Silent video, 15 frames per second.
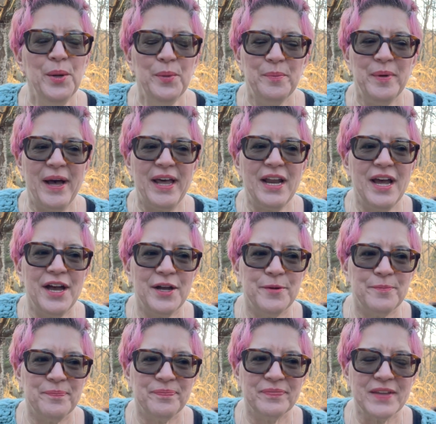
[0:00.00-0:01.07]
But
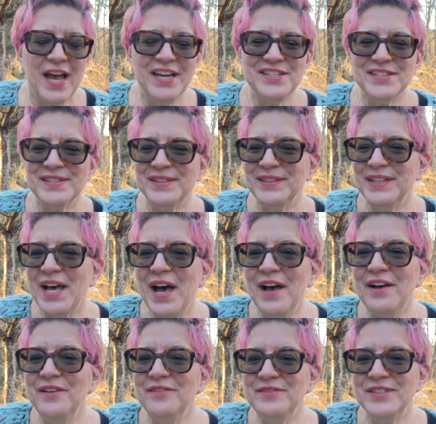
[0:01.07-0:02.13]
I just
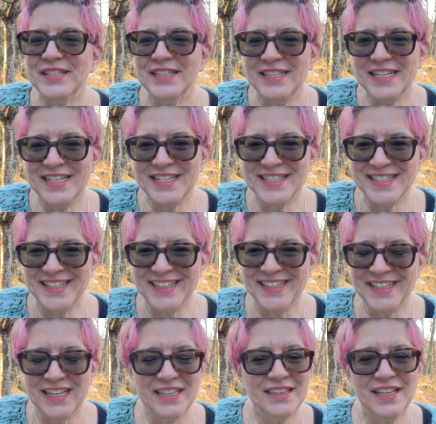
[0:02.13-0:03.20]
loved Nitty
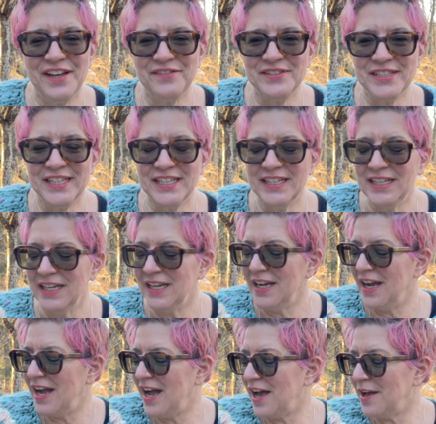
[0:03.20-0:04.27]
City, loved it.
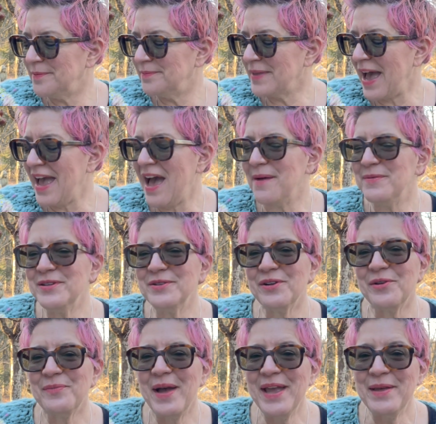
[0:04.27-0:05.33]
I happened to
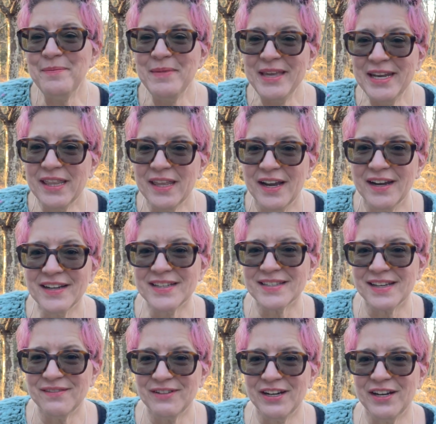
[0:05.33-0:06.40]
wear my Amina there because
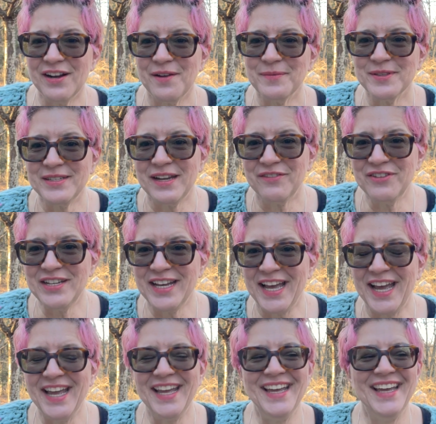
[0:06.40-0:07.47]
I wear it almost every
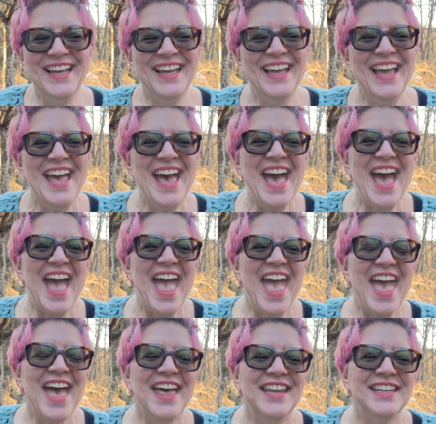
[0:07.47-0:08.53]
day.
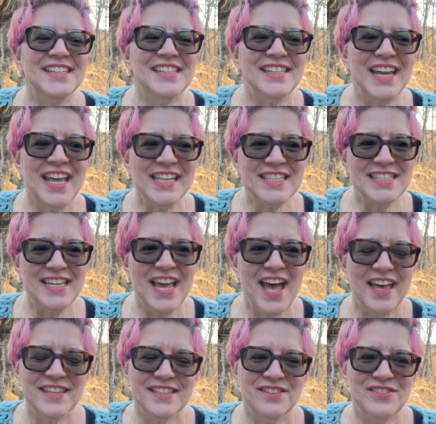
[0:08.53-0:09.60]
And Nancy
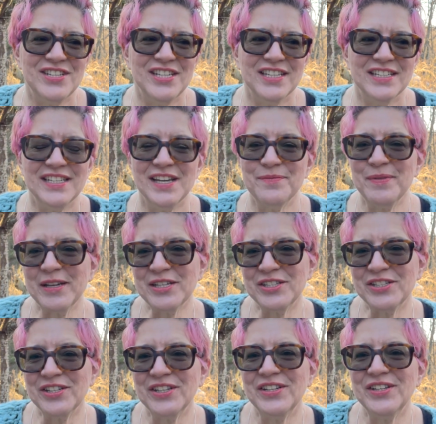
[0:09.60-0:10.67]
asked if she could take
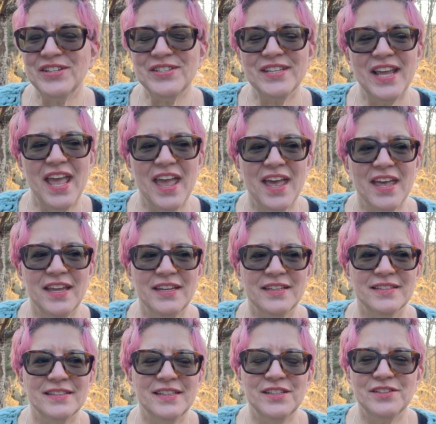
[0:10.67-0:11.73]
pictures and
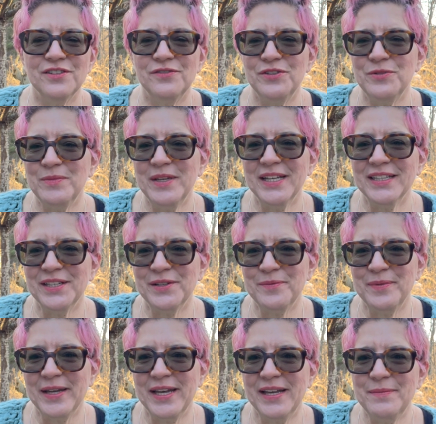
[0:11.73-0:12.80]
interview me a little
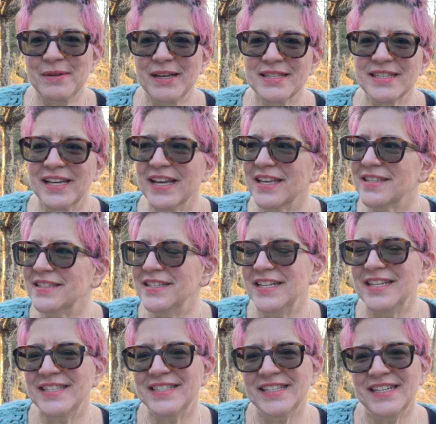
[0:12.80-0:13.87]
bit, because I guess
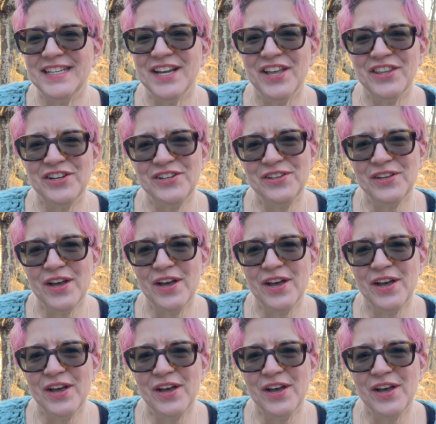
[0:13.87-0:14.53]
Nitty City on their